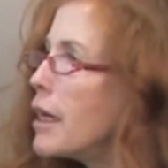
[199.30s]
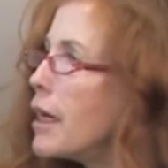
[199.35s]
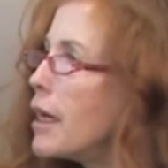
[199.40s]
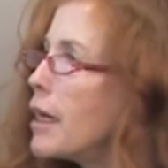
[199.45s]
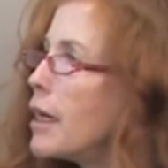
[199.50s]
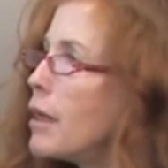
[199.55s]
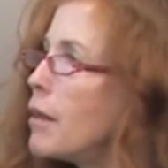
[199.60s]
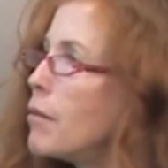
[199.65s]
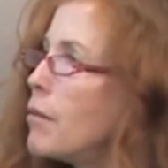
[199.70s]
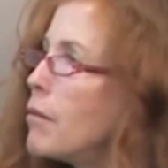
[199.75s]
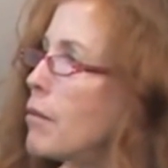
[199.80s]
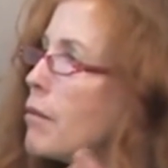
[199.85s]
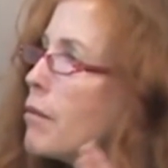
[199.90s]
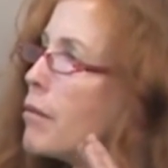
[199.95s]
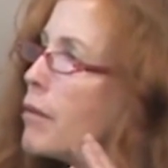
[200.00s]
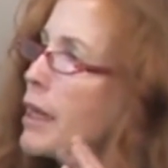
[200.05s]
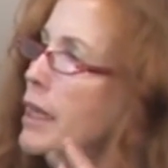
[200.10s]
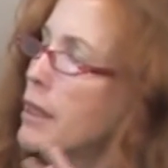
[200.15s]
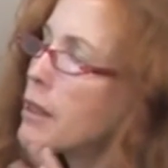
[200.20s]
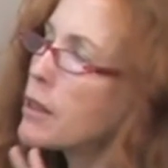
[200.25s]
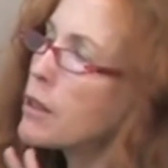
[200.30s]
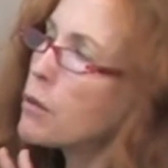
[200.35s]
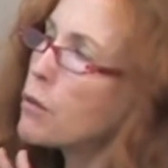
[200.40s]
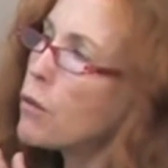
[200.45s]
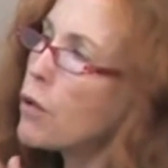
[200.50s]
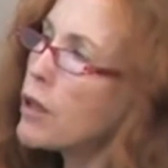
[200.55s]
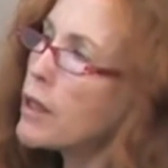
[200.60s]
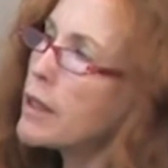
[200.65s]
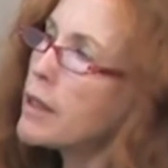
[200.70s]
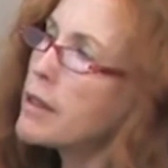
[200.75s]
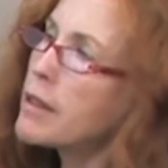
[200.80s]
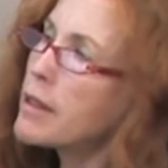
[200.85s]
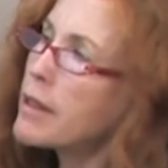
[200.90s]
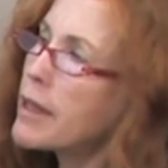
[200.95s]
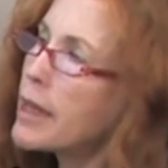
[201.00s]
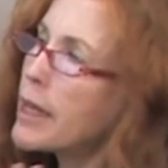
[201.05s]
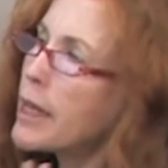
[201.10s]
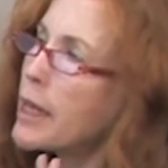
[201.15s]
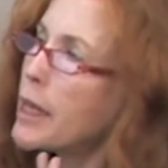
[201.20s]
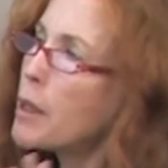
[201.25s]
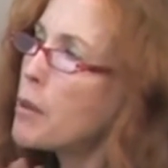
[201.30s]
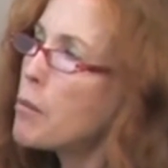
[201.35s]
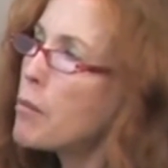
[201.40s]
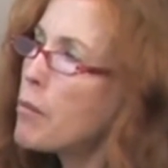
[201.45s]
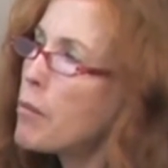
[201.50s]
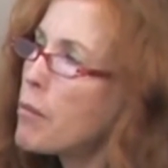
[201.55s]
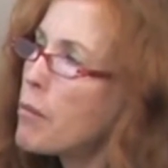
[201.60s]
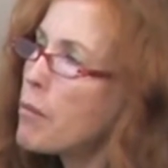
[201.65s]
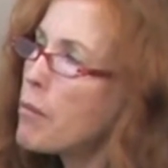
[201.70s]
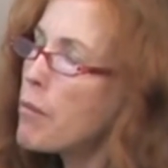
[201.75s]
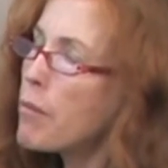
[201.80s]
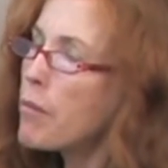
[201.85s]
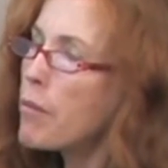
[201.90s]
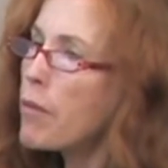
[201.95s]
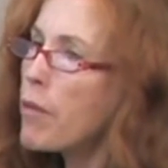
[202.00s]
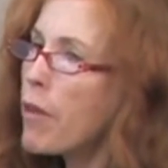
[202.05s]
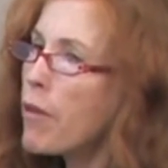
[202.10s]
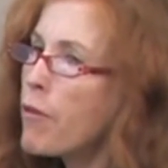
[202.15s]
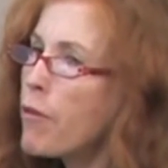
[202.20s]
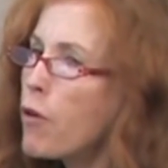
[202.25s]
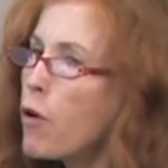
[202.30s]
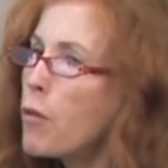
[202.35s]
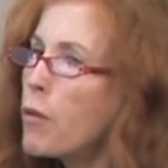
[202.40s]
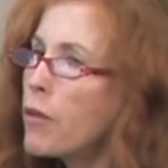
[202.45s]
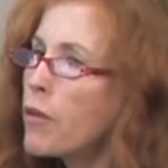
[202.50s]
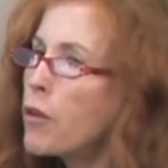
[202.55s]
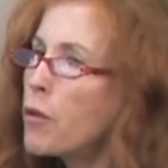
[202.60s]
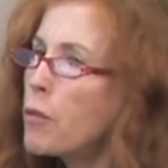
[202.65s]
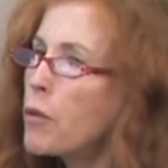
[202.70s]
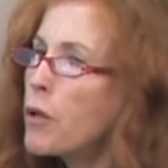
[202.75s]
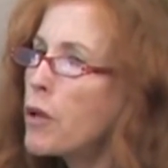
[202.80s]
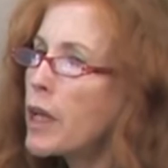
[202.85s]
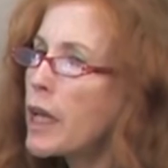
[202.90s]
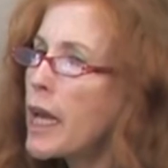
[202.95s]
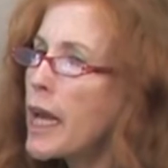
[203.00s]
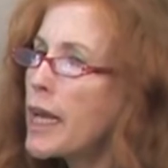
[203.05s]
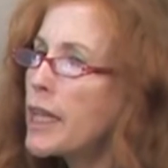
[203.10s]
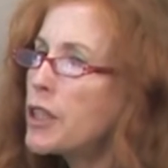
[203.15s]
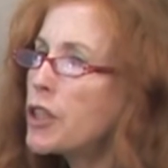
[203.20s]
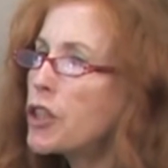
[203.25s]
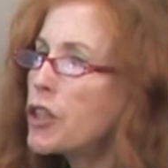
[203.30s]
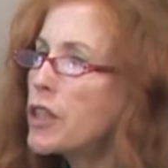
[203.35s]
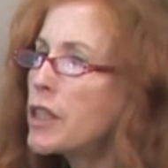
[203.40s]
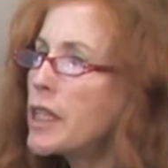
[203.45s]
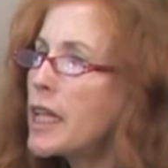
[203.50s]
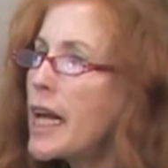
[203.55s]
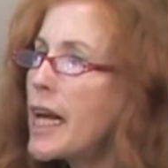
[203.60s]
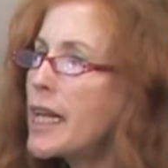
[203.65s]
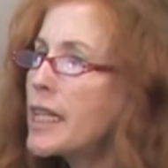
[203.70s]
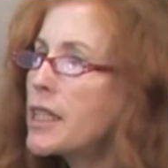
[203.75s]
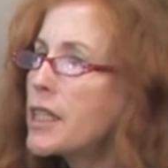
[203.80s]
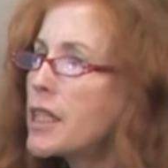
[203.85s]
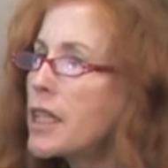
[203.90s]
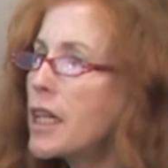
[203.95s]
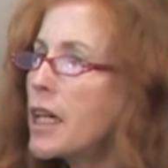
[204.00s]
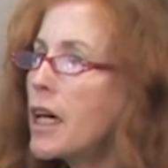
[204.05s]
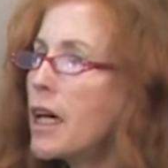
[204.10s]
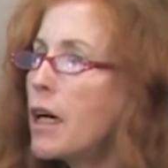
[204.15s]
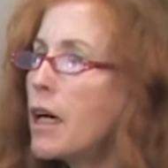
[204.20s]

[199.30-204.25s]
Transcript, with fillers: but what is the form of communication that